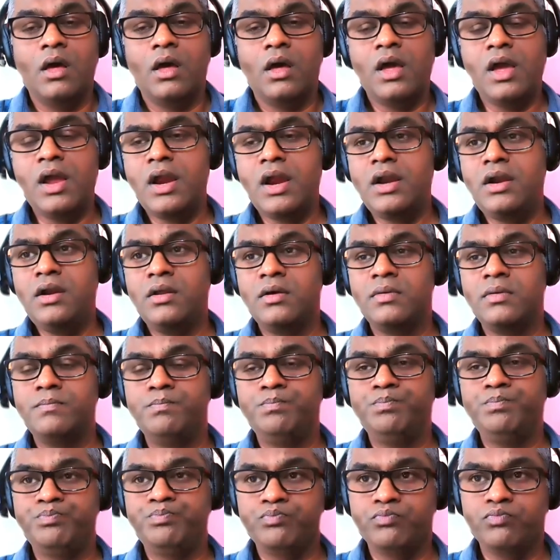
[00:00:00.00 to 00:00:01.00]
And
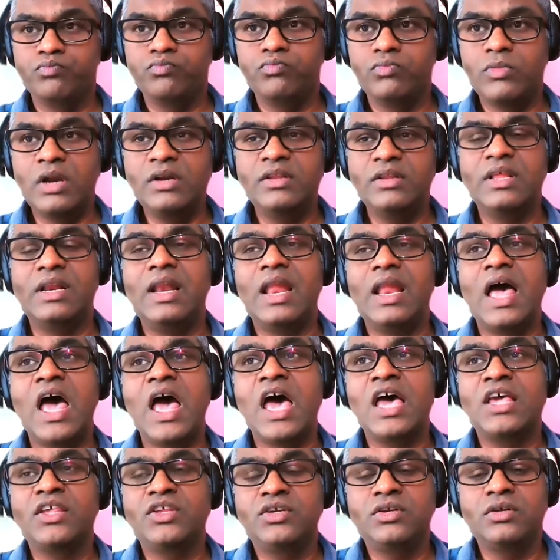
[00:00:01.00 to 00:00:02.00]
at the
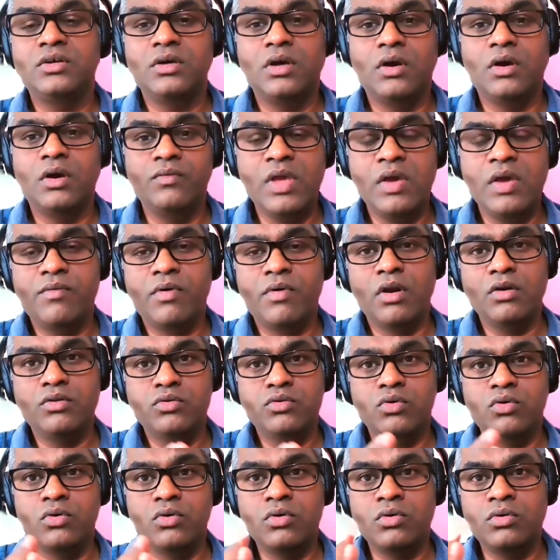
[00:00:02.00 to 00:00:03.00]
last, we have
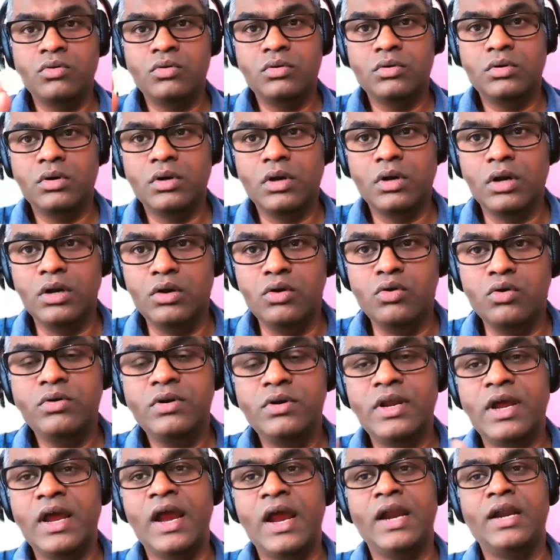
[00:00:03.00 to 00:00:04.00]
also
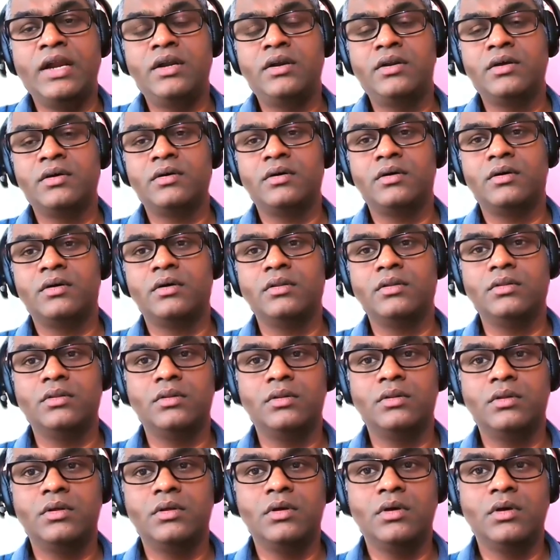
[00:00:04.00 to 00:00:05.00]
looked at
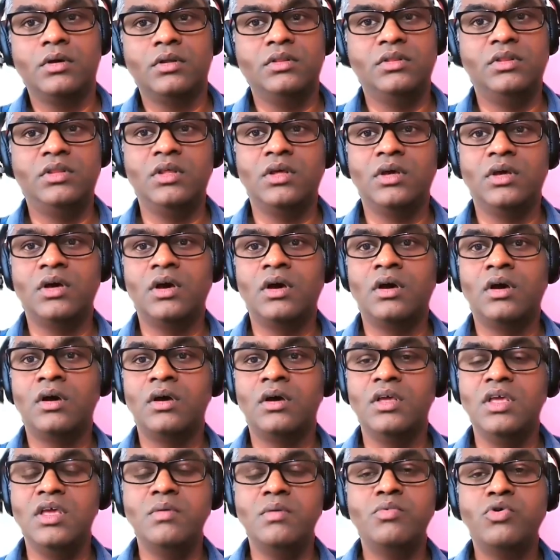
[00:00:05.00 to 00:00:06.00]
the
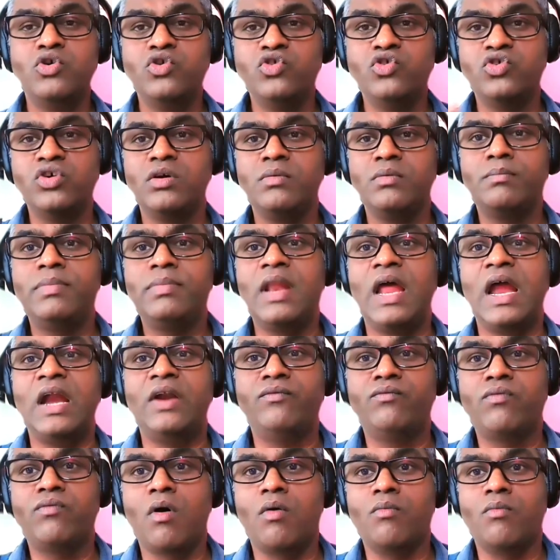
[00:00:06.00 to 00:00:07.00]
emerging
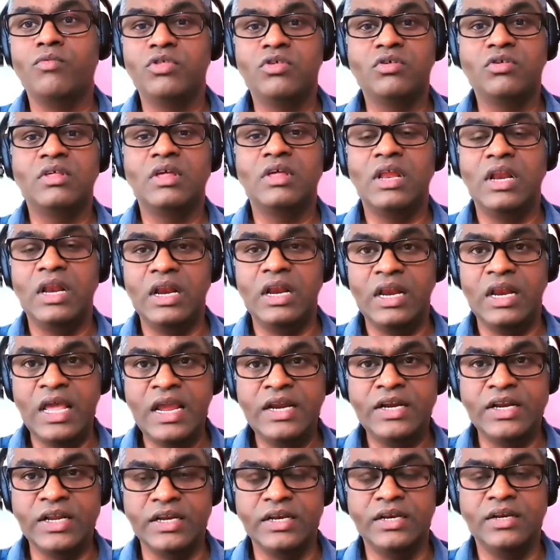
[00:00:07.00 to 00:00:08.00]
platform, which is
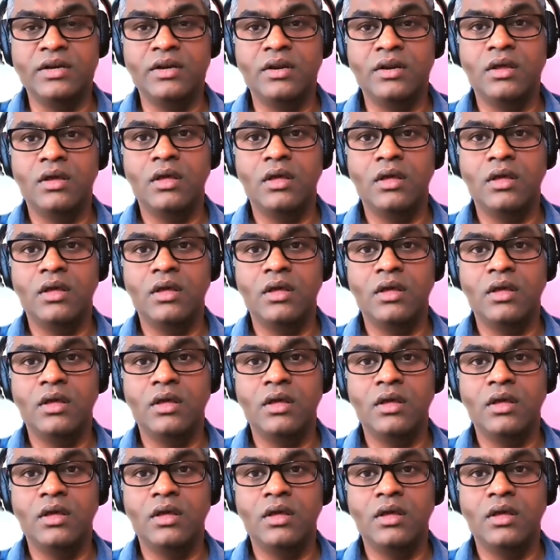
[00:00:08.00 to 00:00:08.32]
LinkedIn.